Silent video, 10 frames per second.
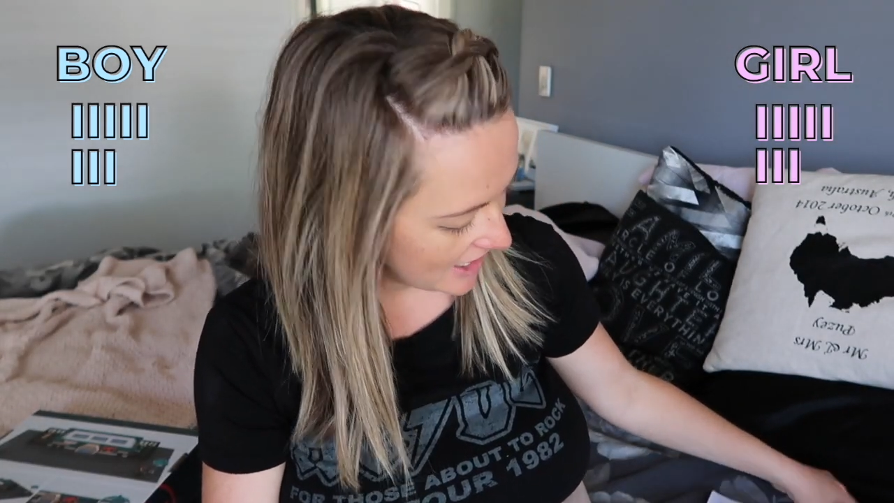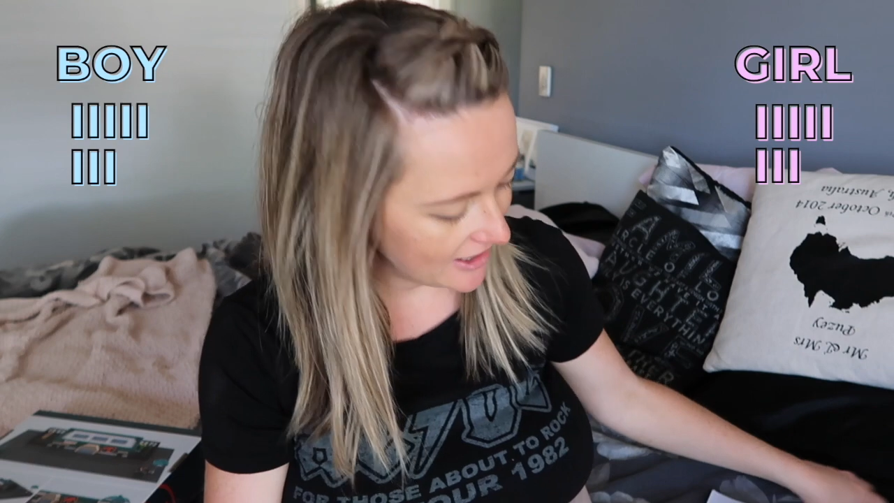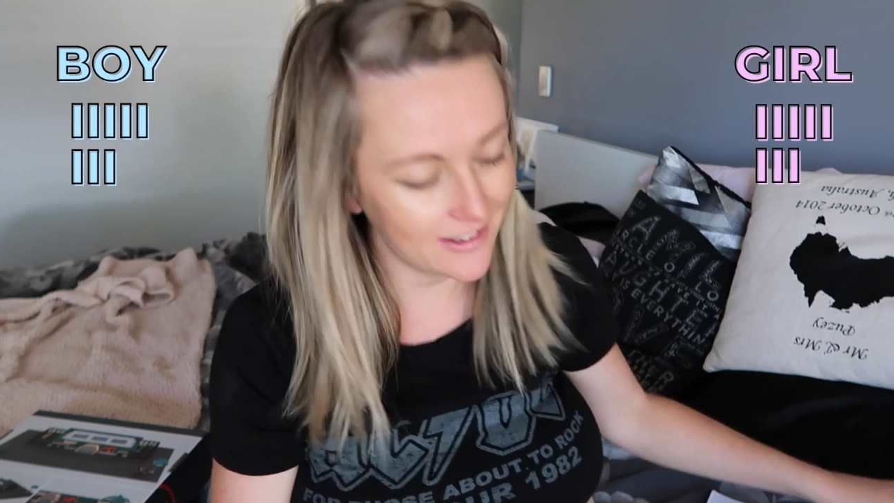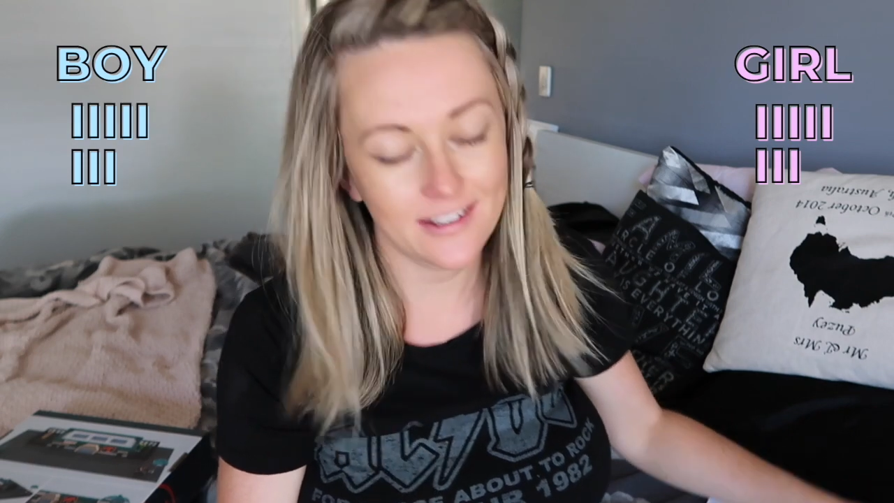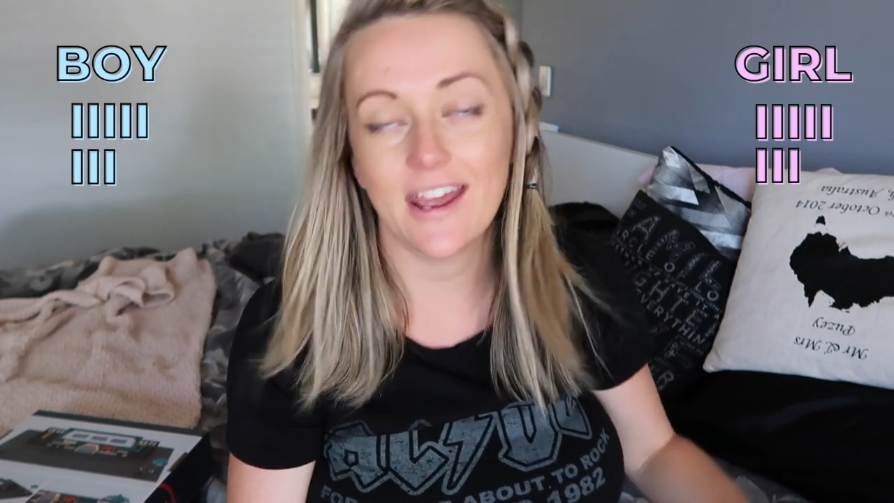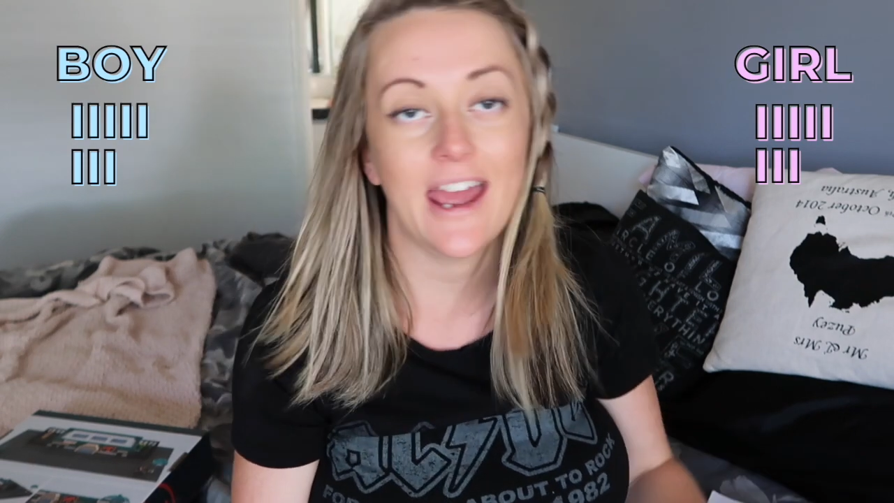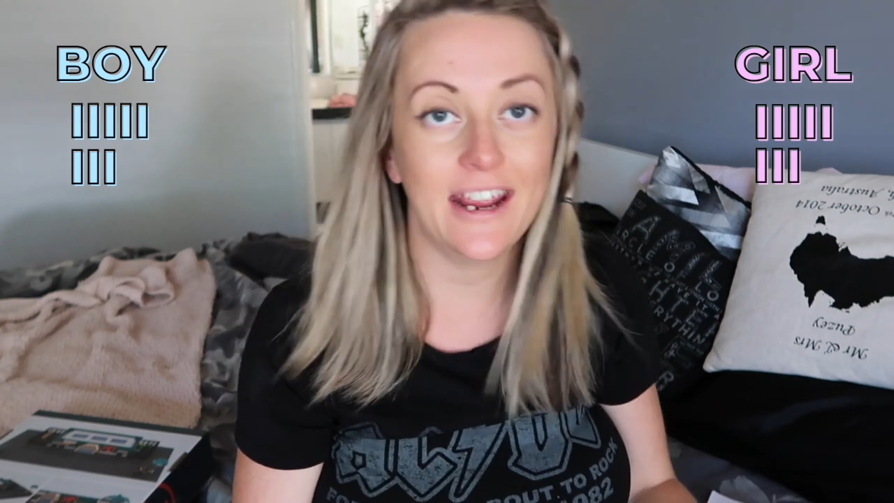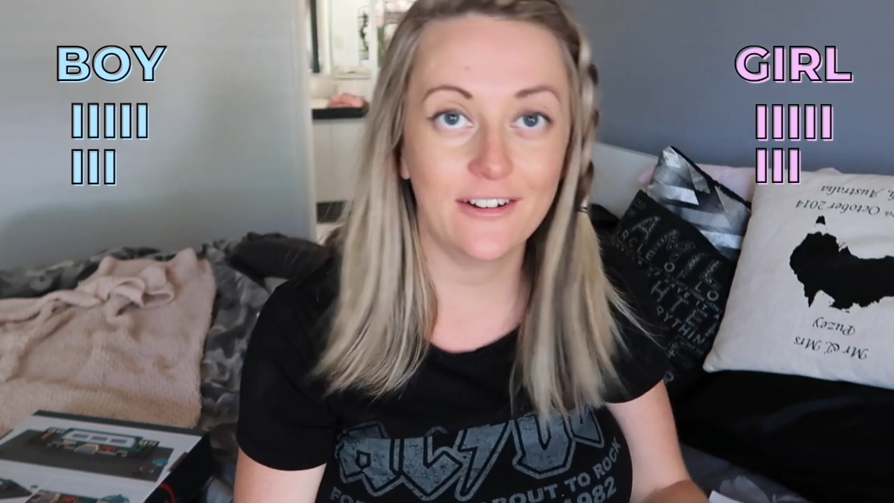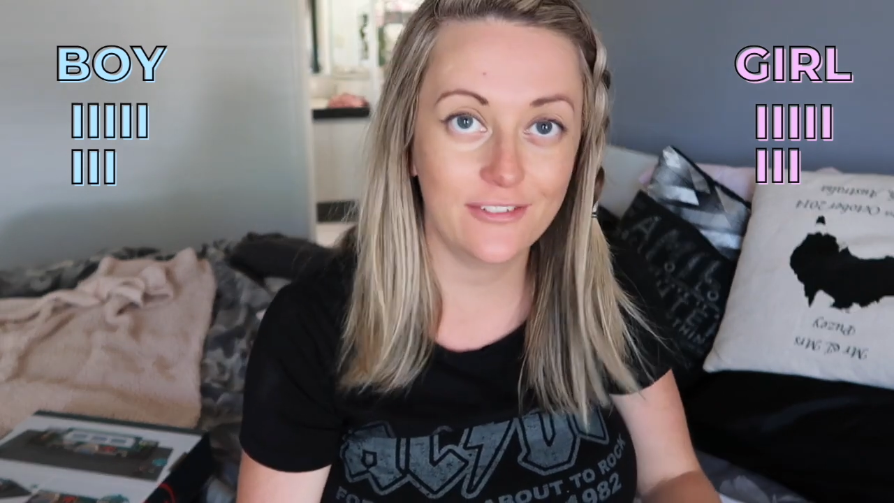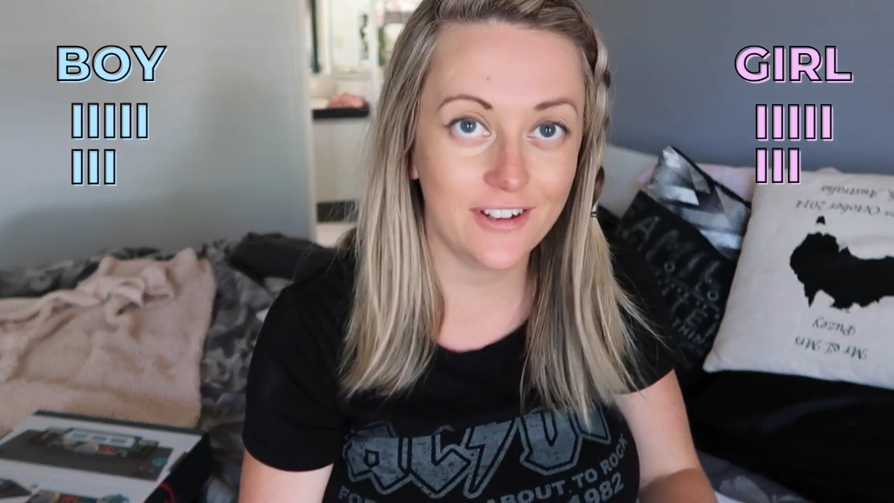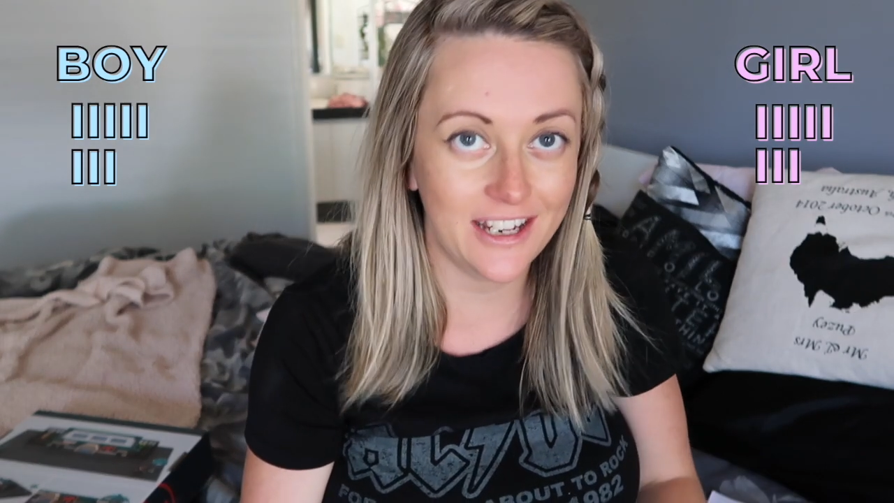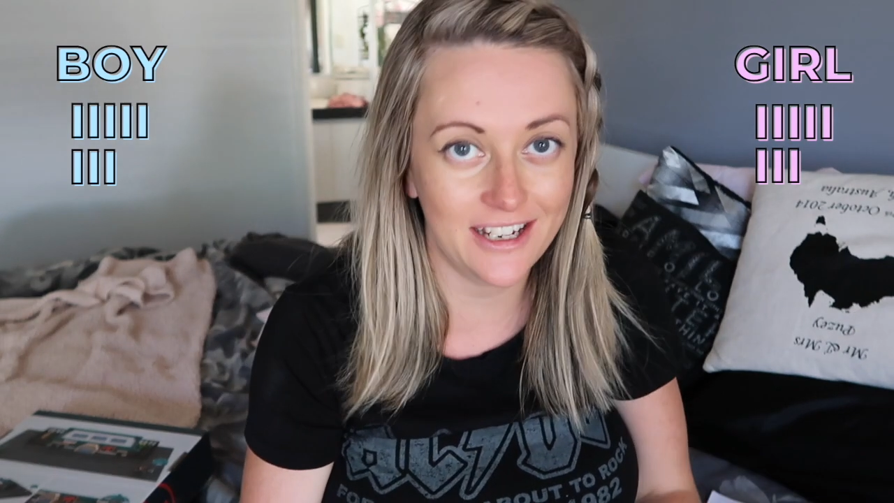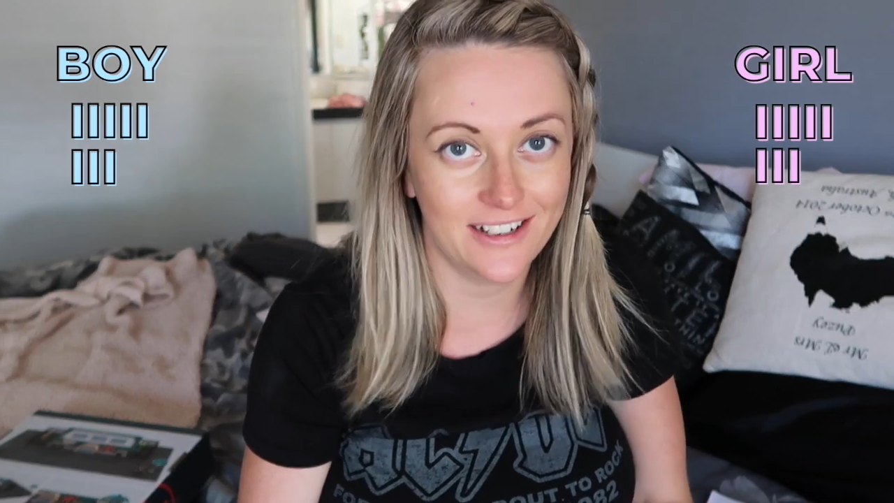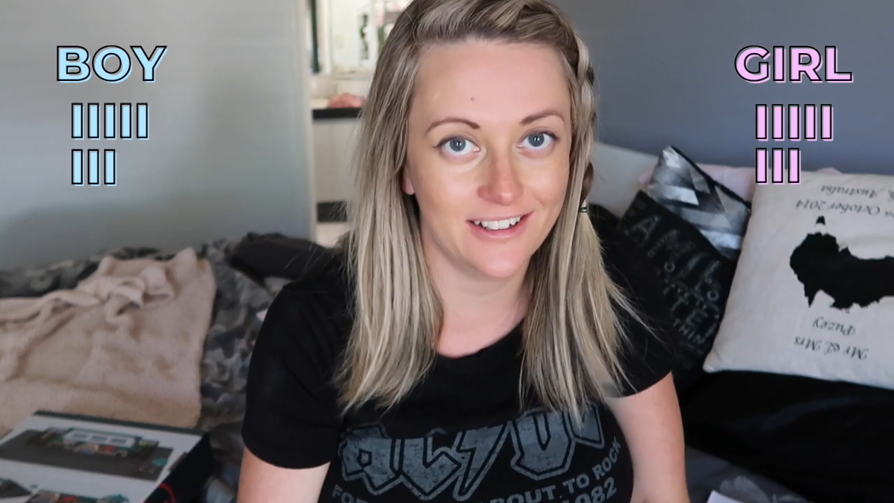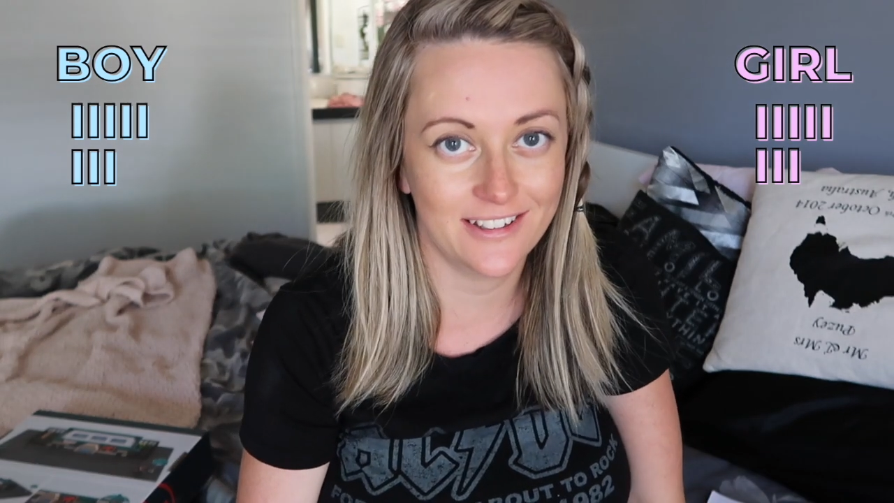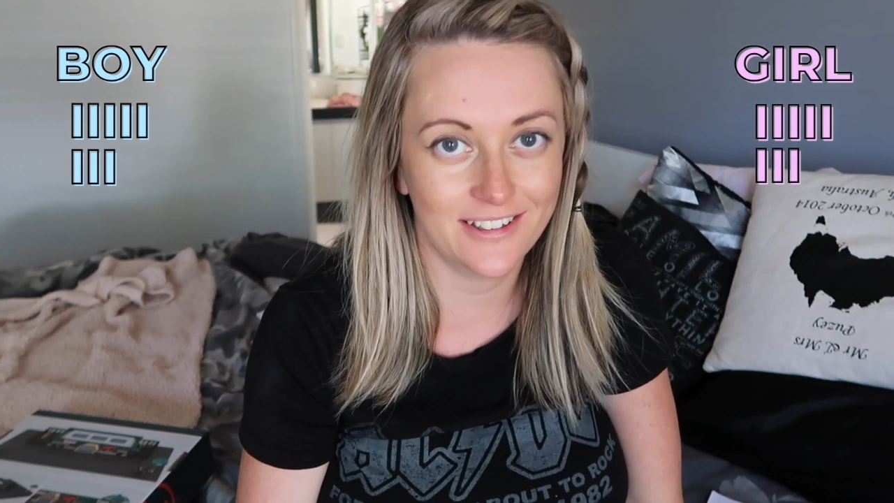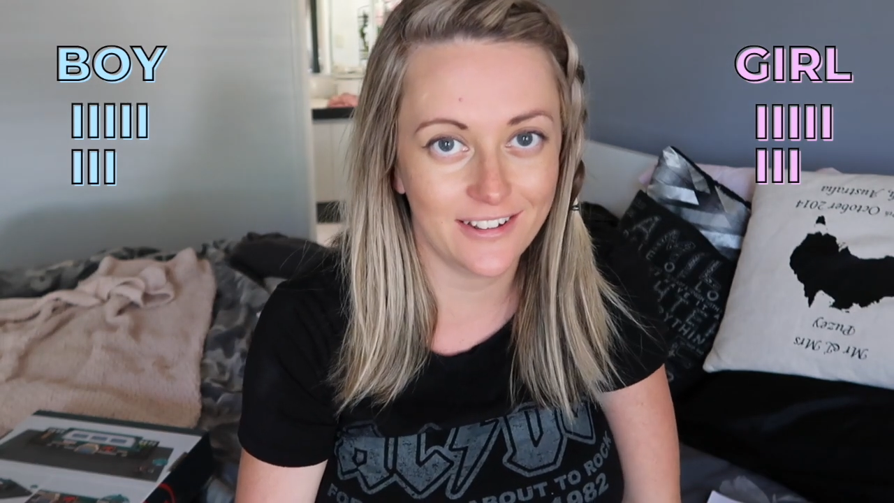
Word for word: eight. Eight for each.